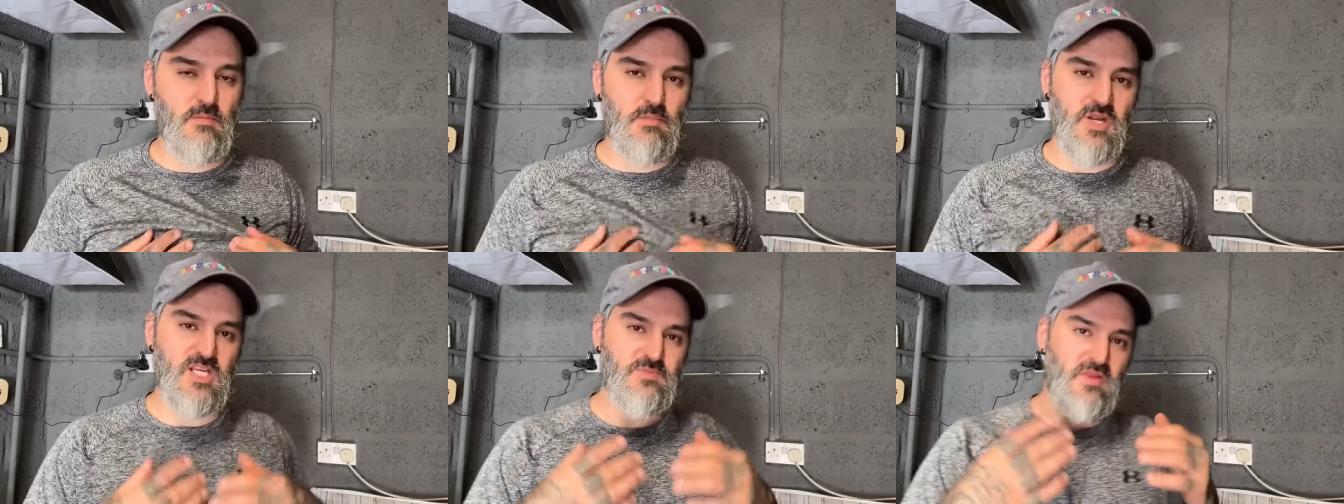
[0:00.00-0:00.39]

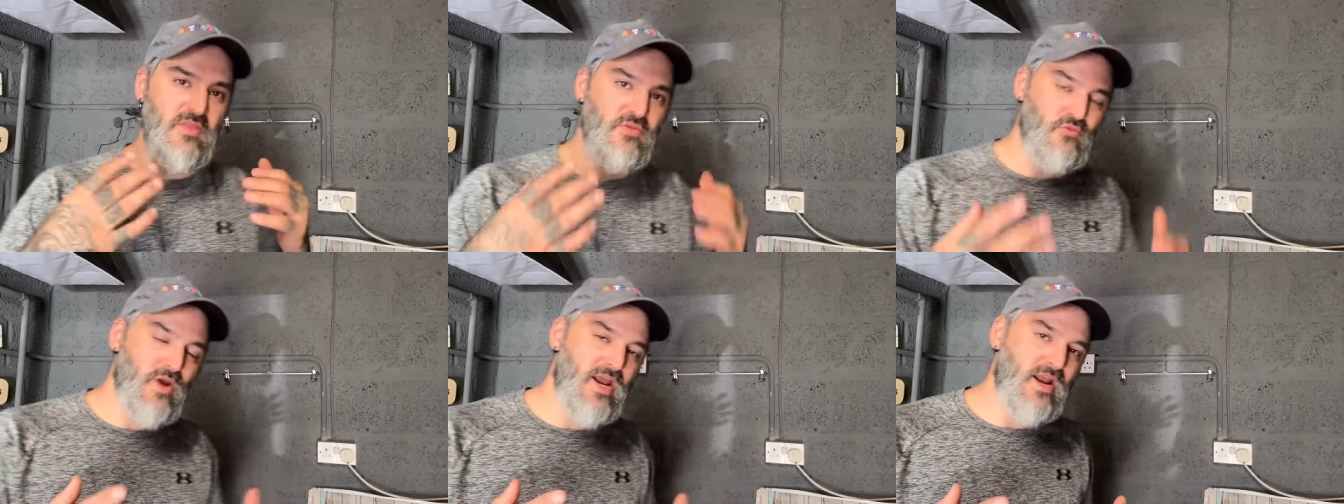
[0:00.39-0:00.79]
But it's been
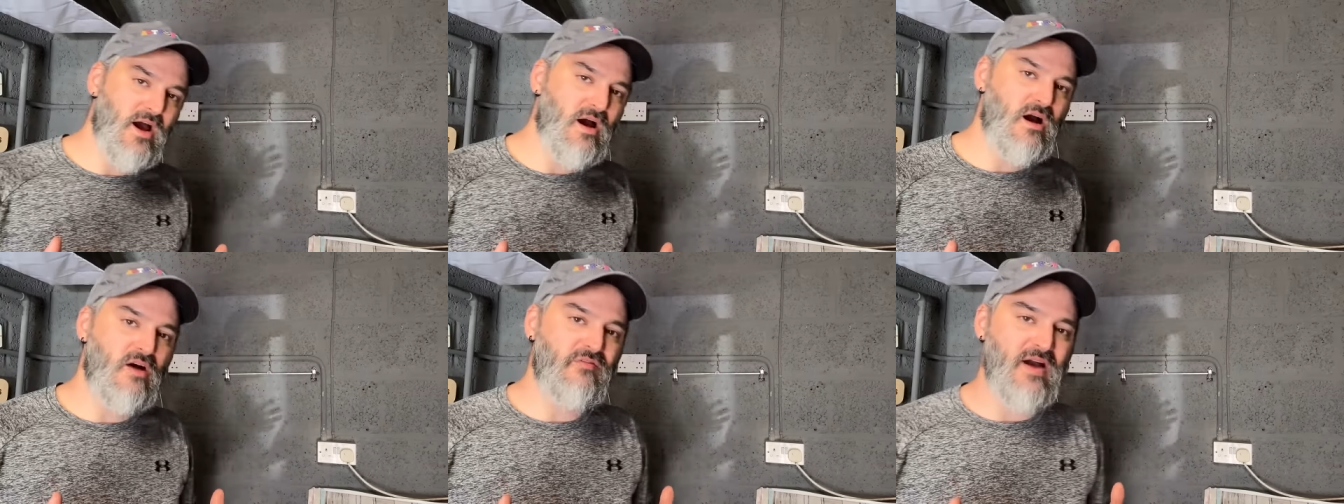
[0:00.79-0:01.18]
three and a
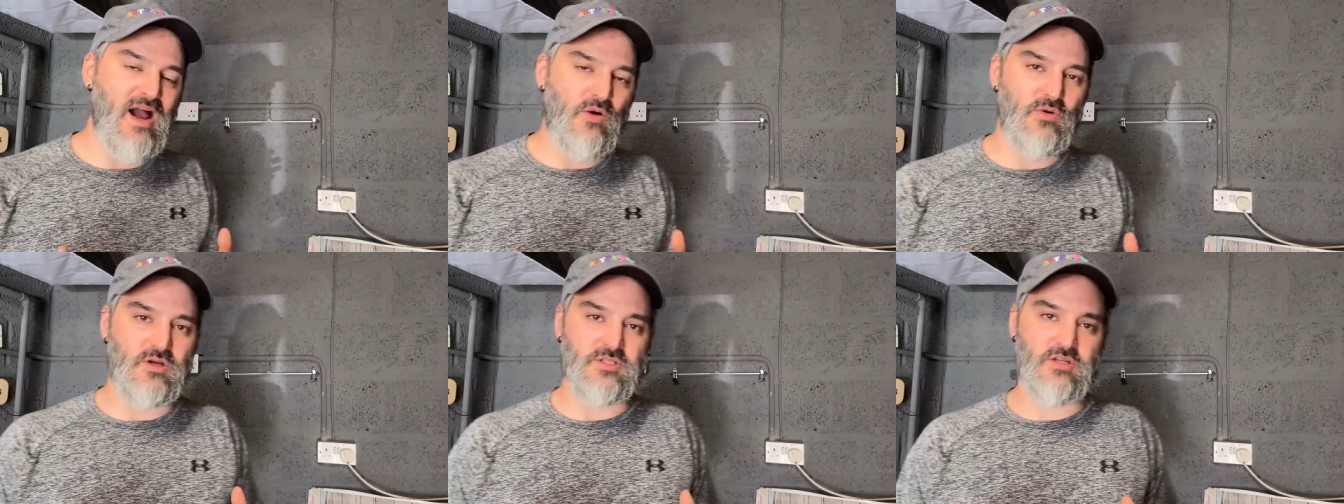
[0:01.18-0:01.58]
half
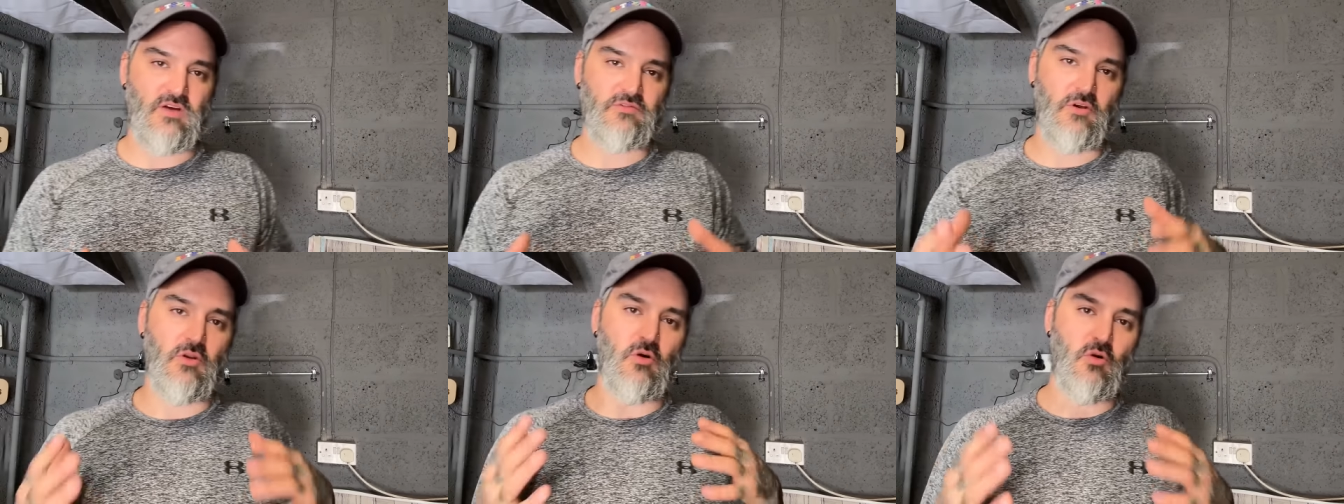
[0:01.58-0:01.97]
hours and I've
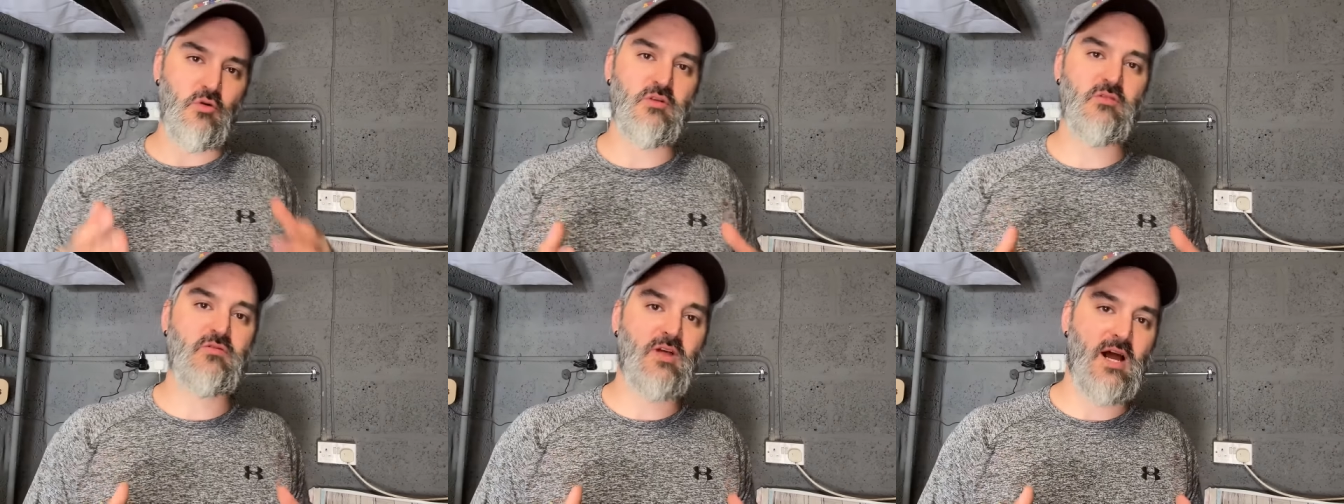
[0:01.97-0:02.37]
done
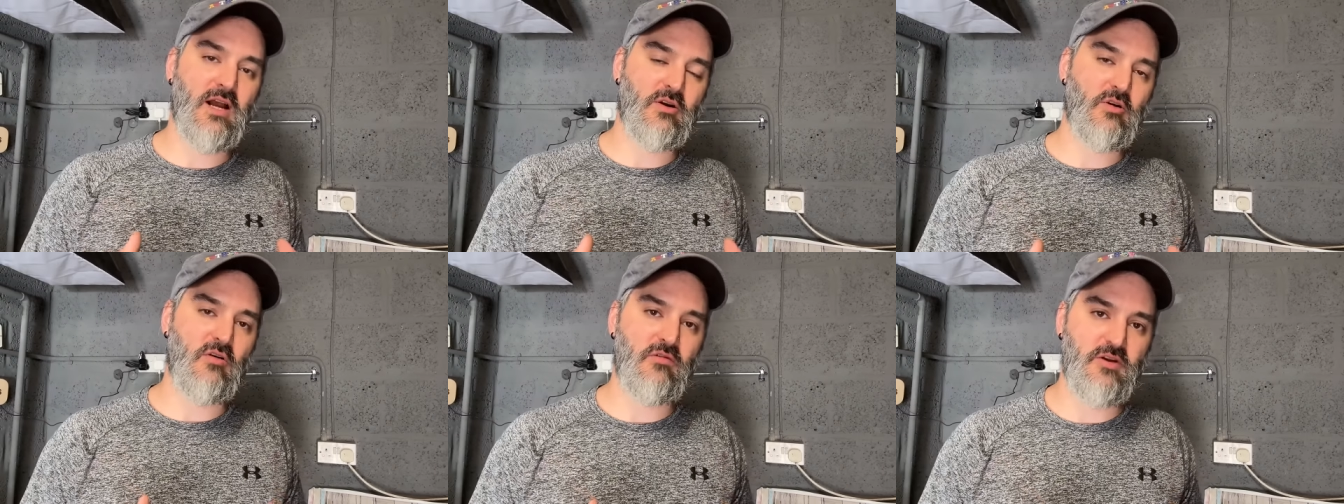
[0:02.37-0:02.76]
all of that and
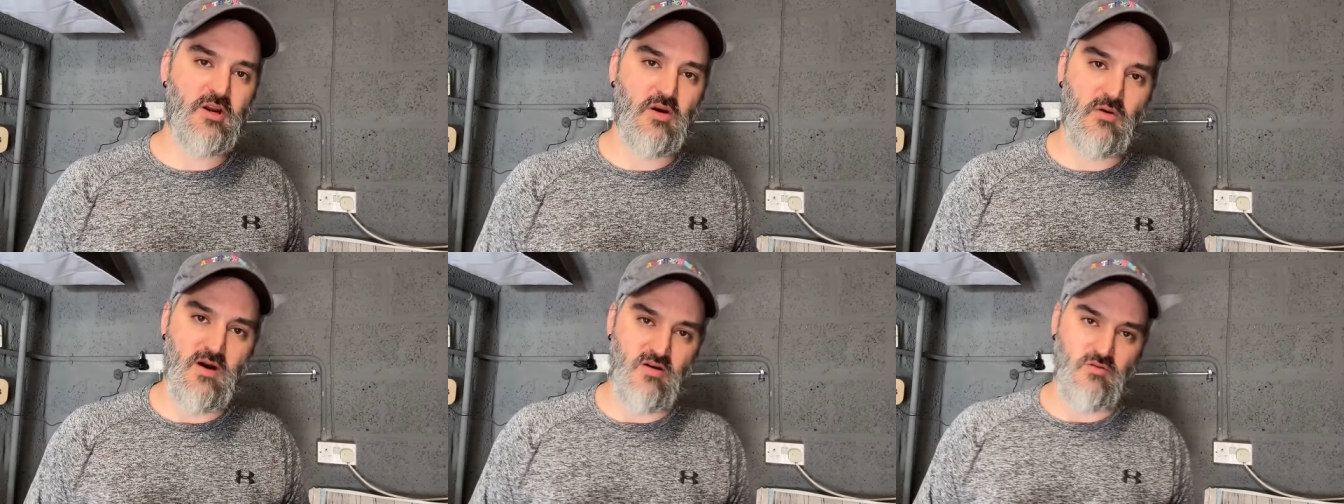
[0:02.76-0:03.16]
got a
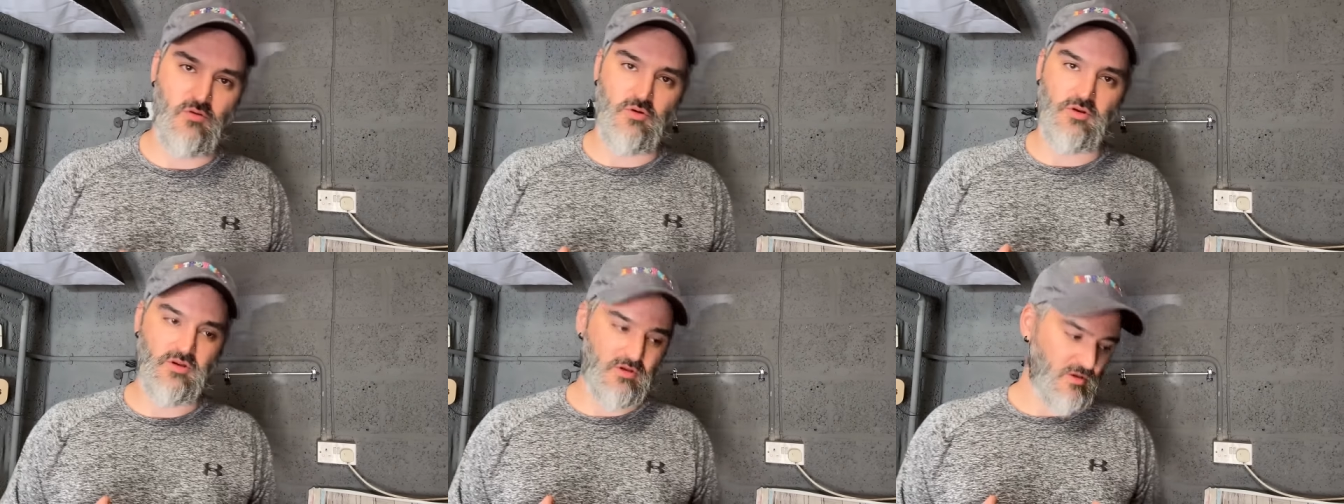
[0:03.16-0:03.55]
video out
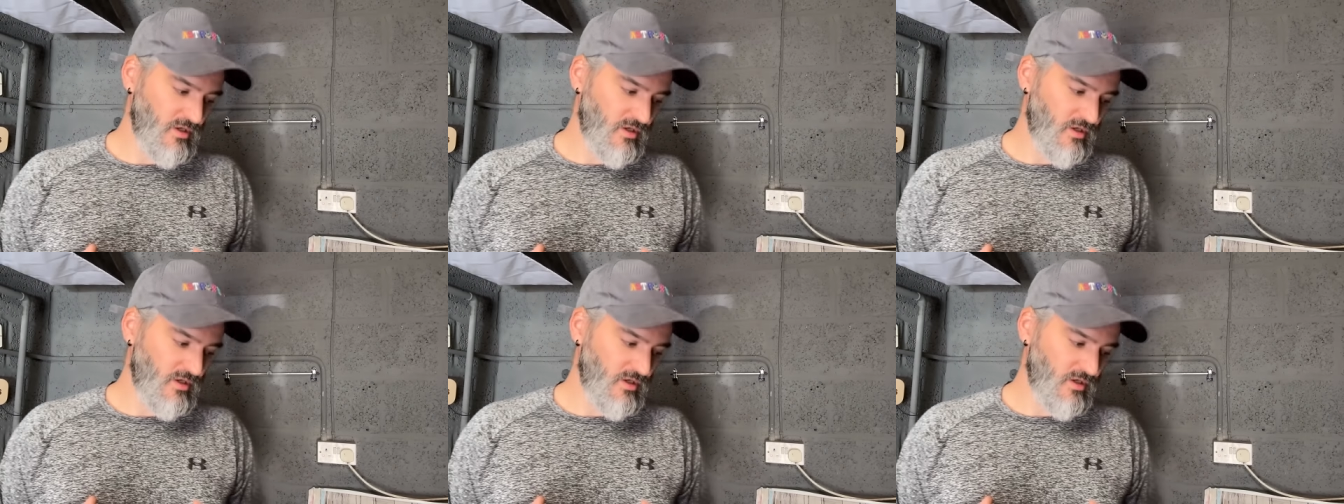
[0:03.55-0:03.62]
for you.